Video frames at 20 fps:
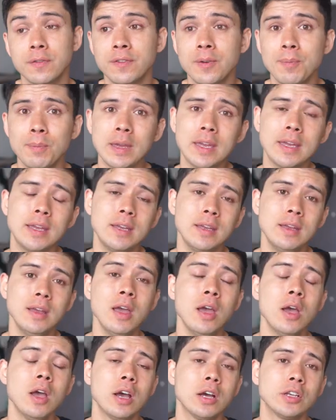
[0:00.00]
for me,
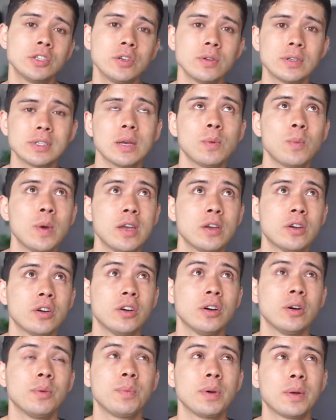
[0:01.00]
as soon as I wake
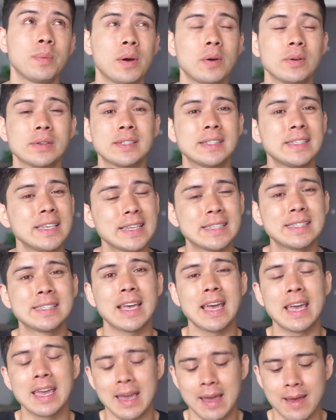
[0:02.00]
up at about
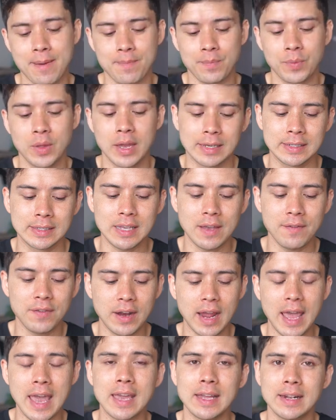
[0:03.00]
6 a.m.,
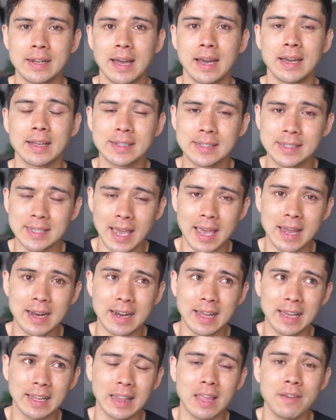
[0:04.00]
7, 8, 9,
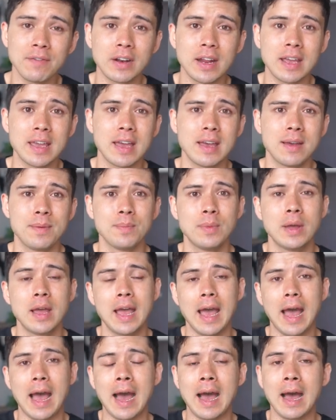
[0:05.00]
10, 11 a.m.,
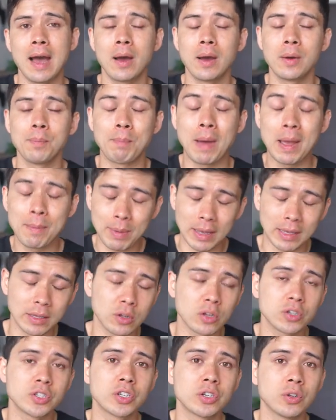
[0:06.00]
are my
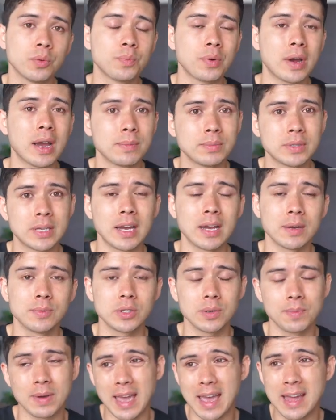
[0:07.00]
biological prime time.
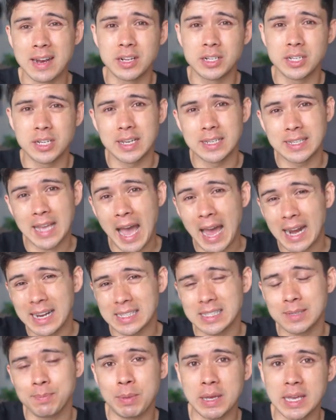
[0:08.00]
So my energy is at
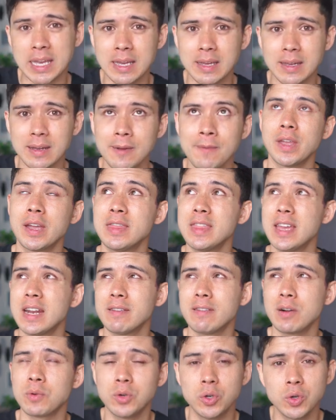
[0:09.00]
its peak. And then
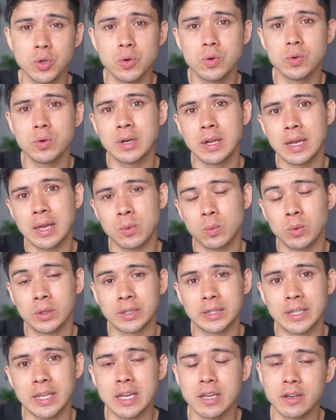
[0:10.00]
around noon, it will
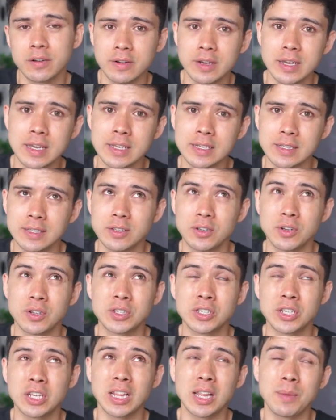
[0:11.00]
decrease
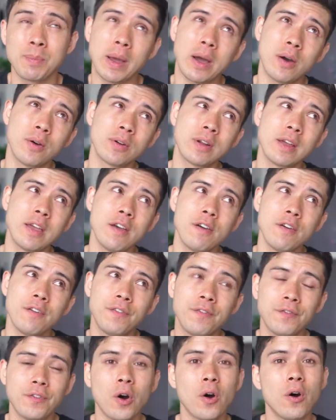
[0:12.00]
until about
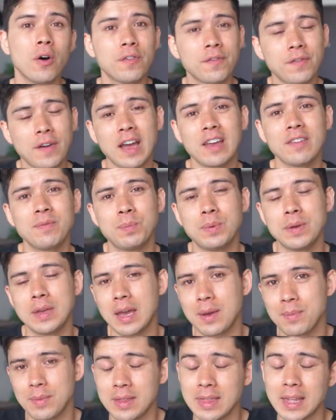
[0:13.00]
4, 5
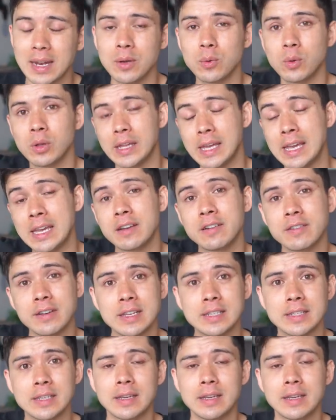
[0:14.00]
p.m. and then it will increase